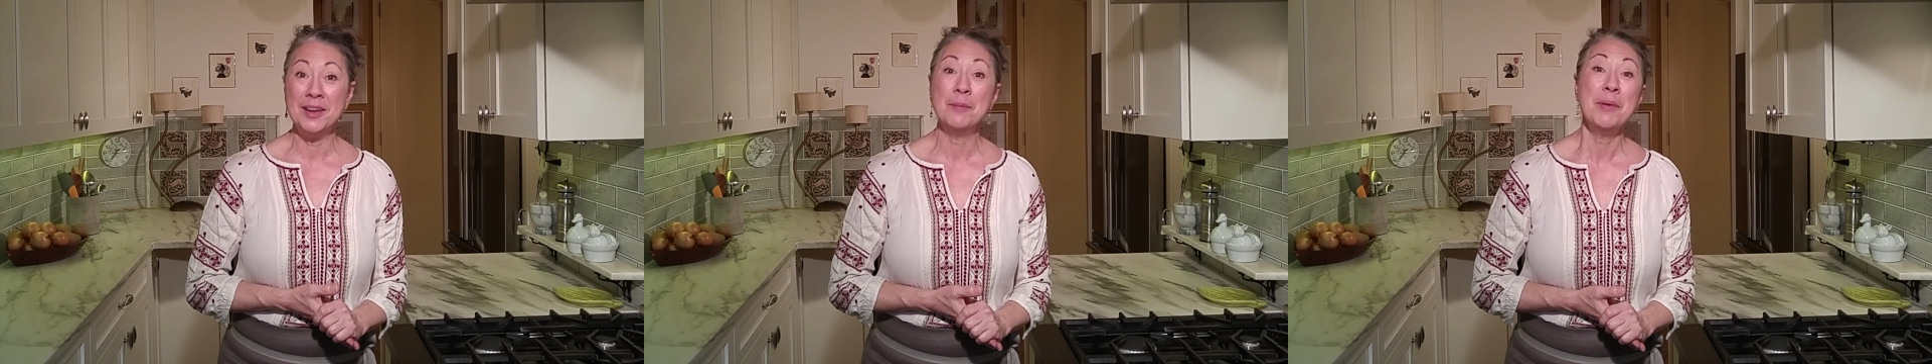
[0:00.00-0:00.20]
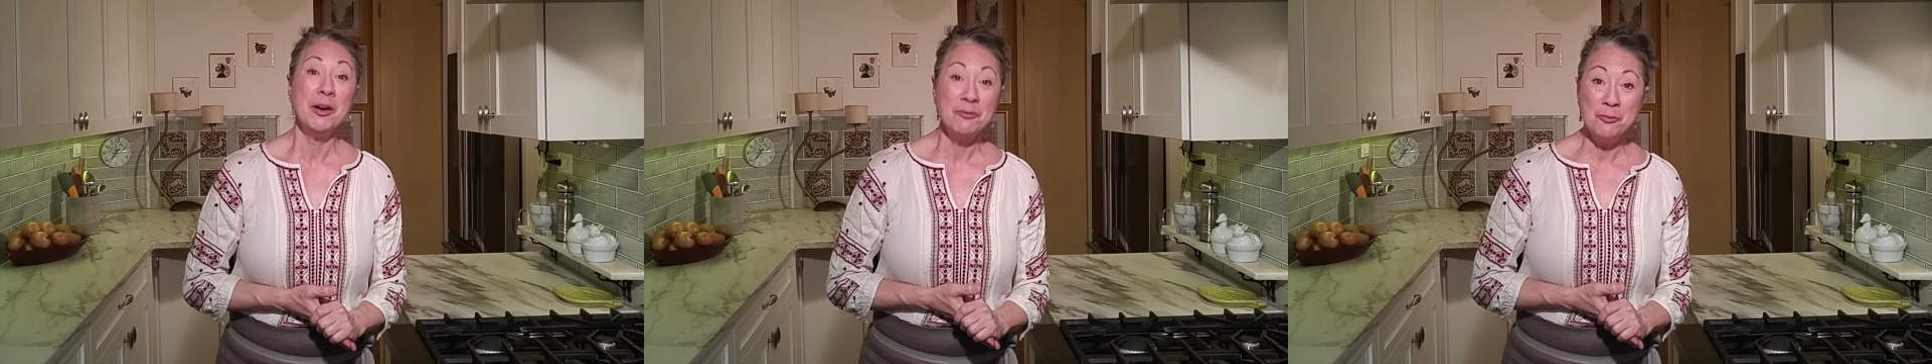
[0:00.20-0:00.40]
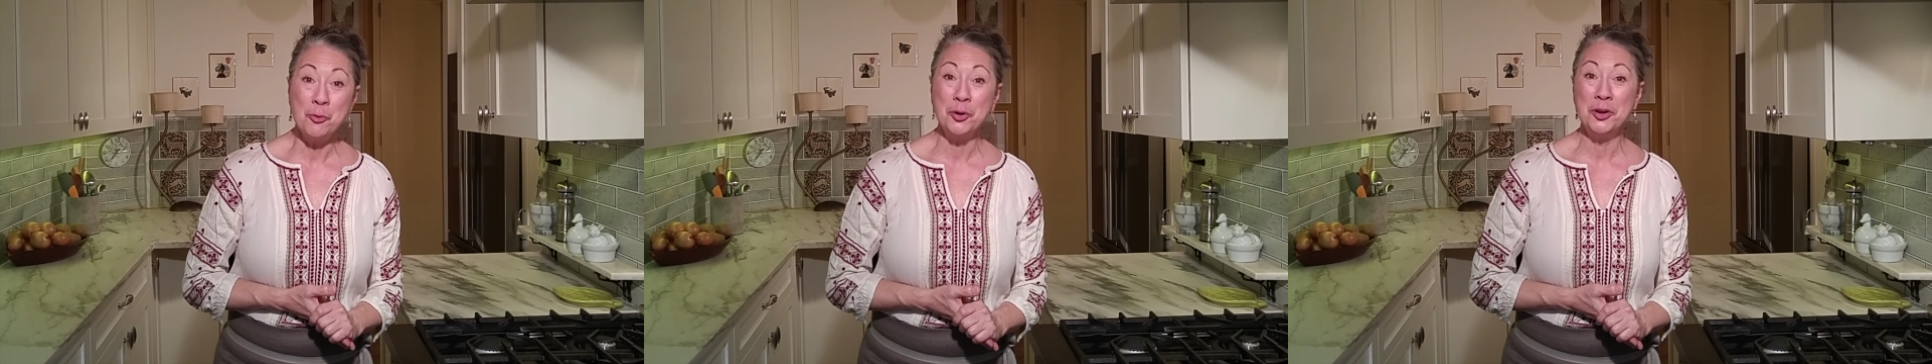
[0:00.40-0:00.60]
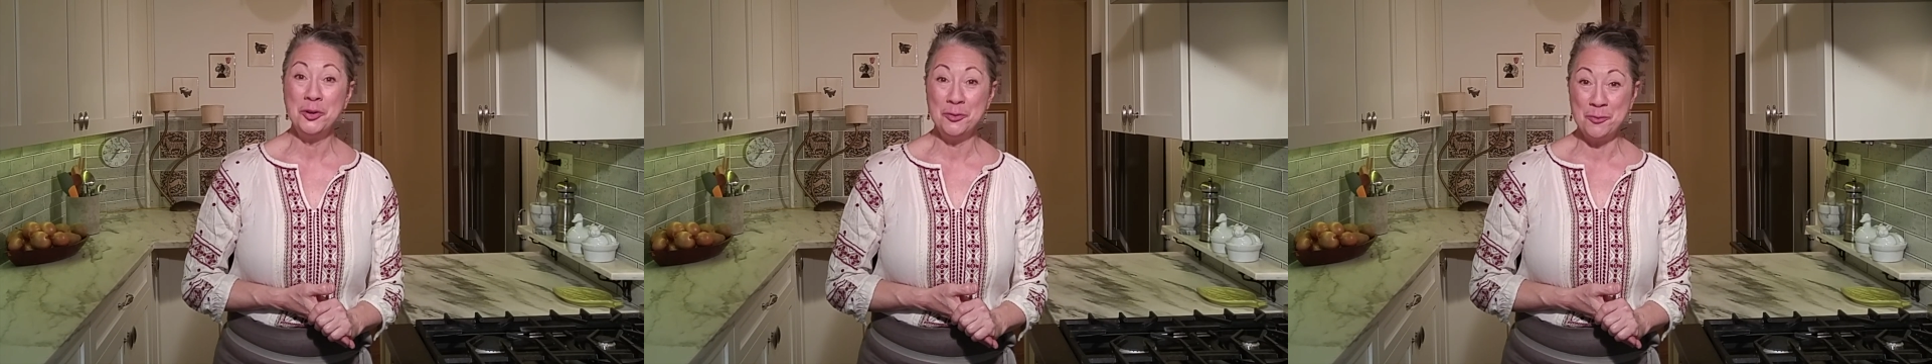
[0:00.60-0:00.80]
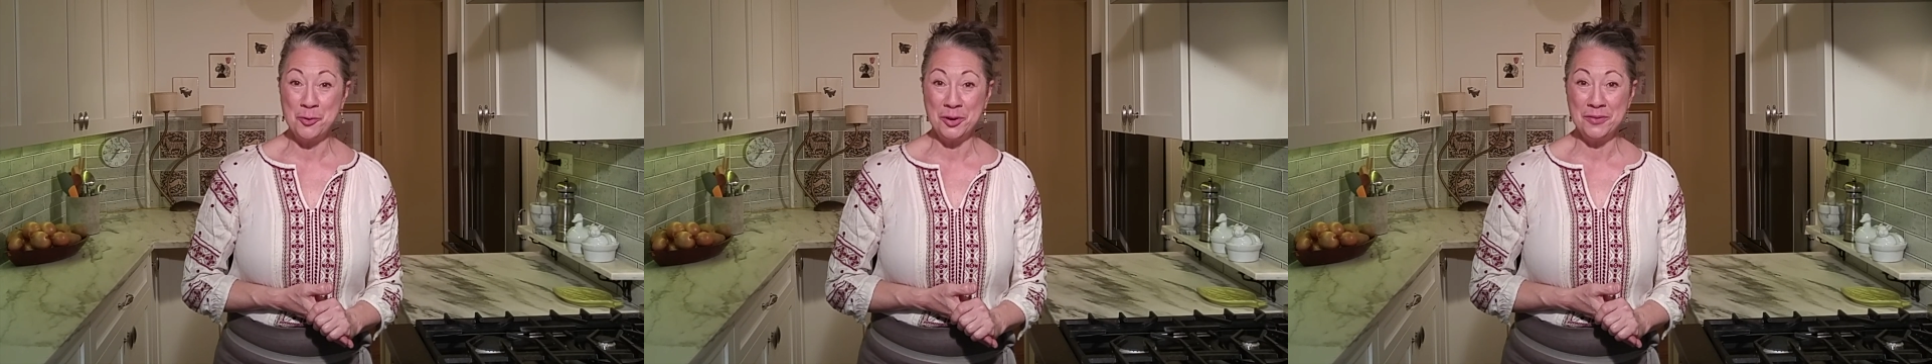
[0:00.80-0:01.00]
about 40 to
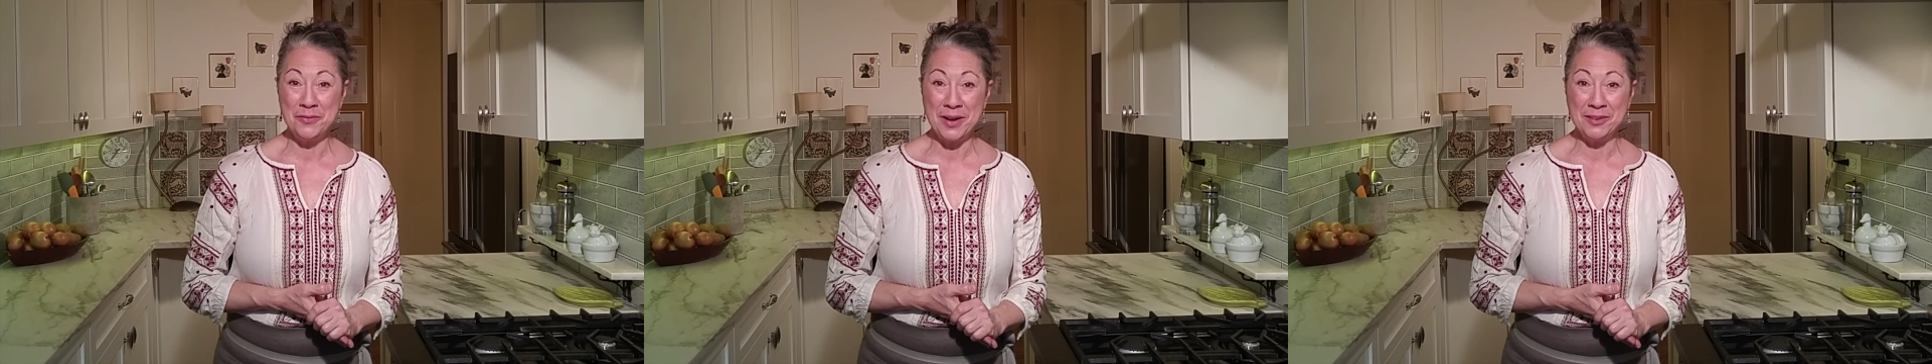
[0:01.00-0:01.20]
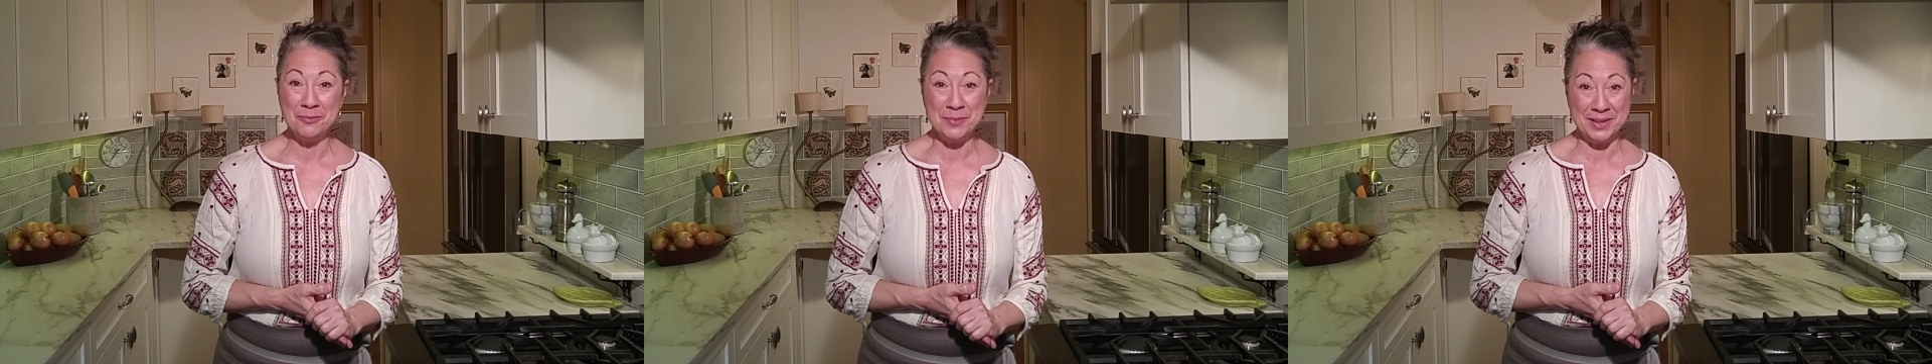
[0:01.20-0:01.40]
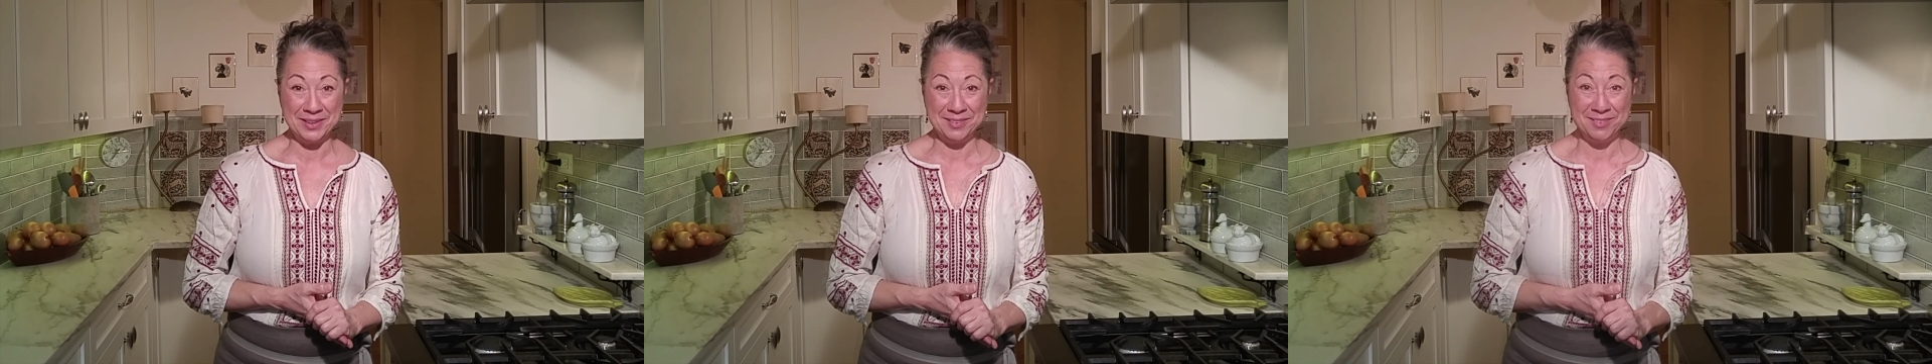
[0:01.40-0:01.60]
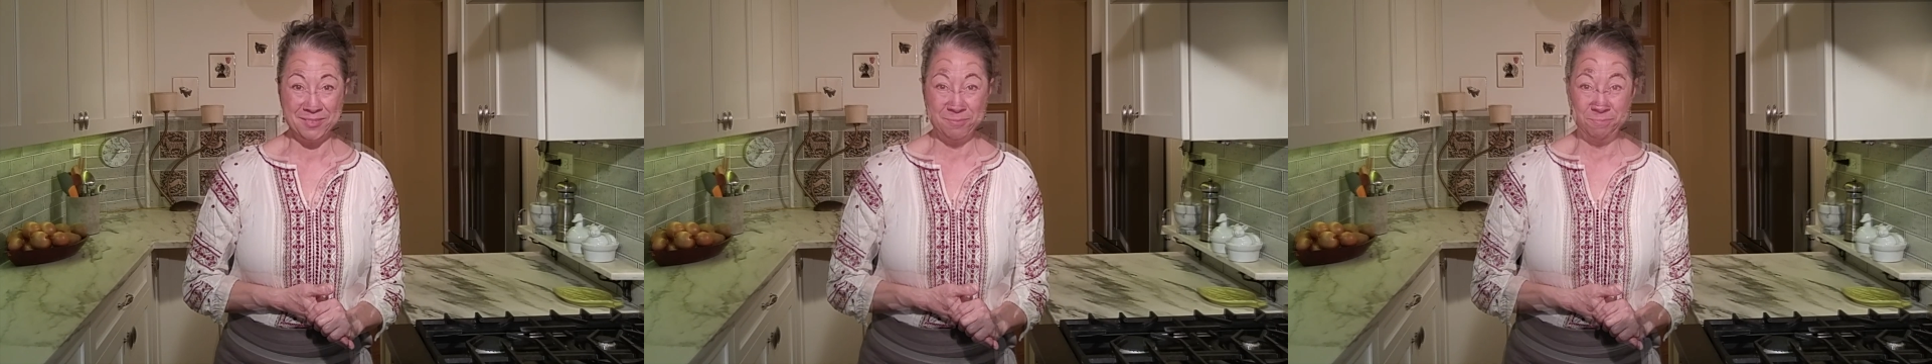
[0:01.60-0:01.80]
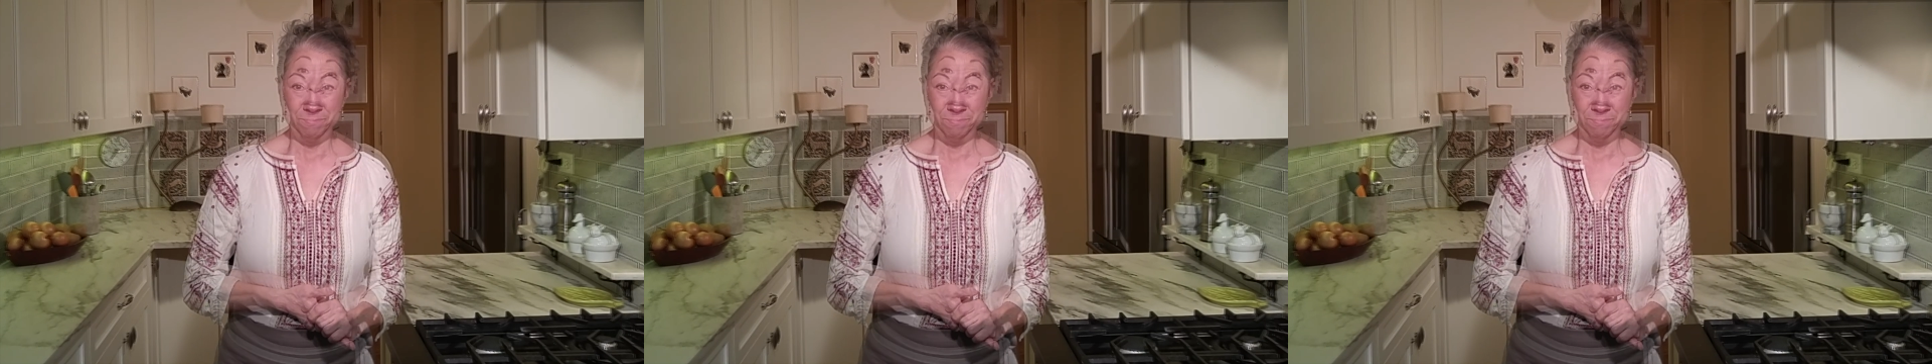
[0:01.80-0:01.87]
45 minutes.